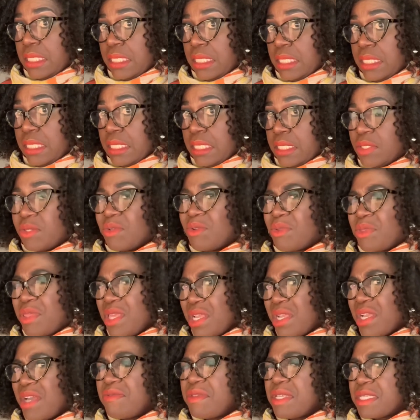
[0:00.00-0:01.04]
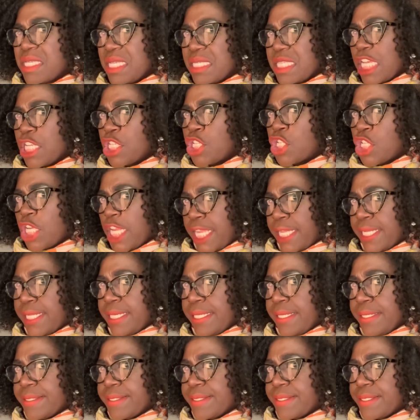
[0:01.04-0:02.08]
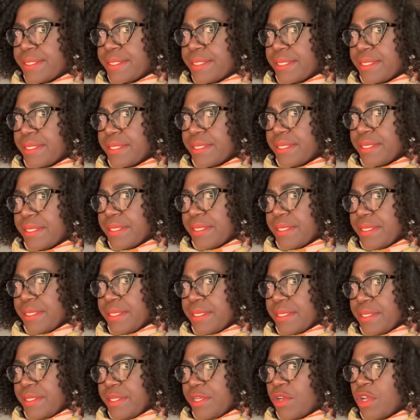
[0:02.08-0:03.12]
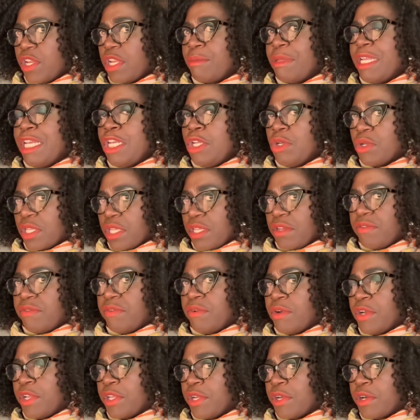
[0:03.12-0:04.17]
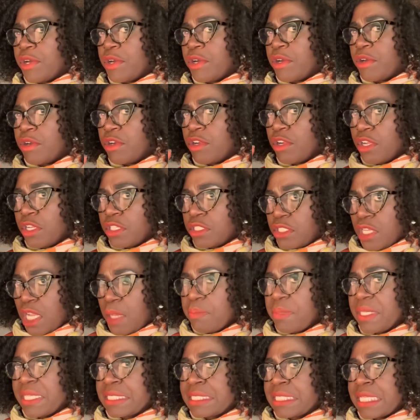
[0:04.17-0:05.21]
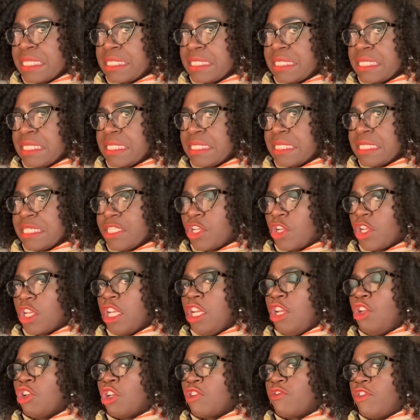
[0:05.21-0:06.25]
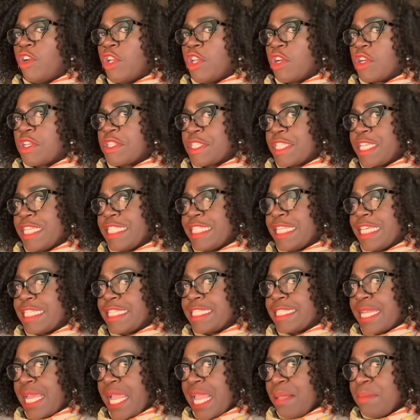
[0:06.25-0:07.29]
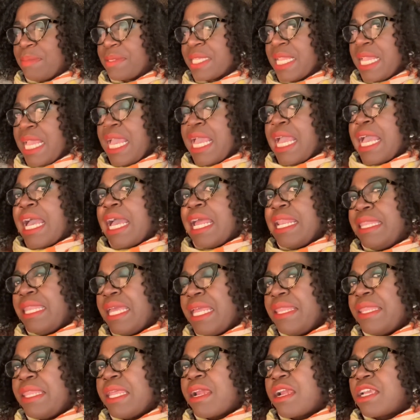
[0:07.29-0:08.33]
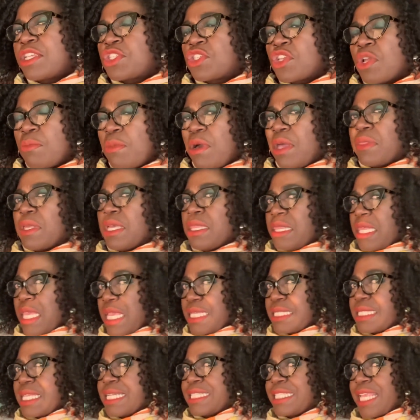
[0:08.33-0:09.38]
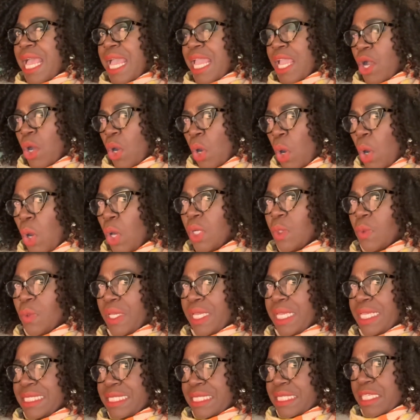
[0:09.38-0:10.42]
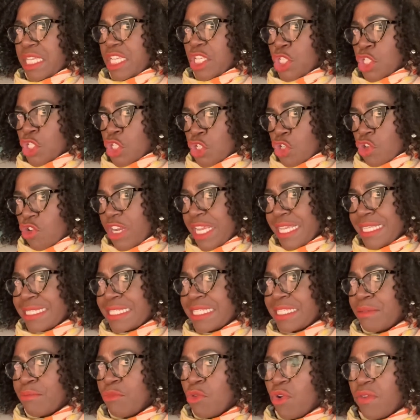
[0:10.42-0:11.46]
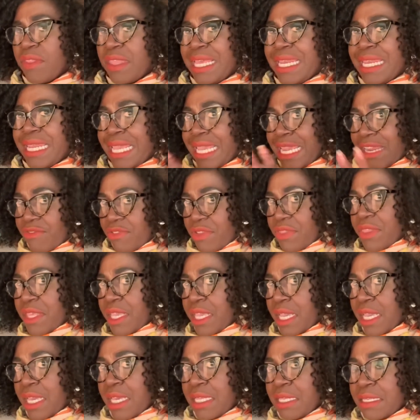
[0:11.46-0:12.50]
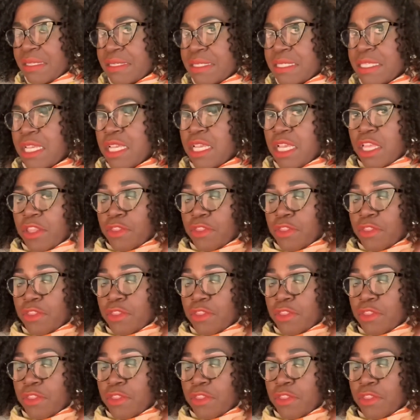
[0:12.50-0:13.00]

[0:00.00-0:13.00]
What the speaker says: So think of this as a checklist. You're going to be looking for your topic sentences. You're going to look for your sentence types. And then there are some other things that I always stress more than everything else. The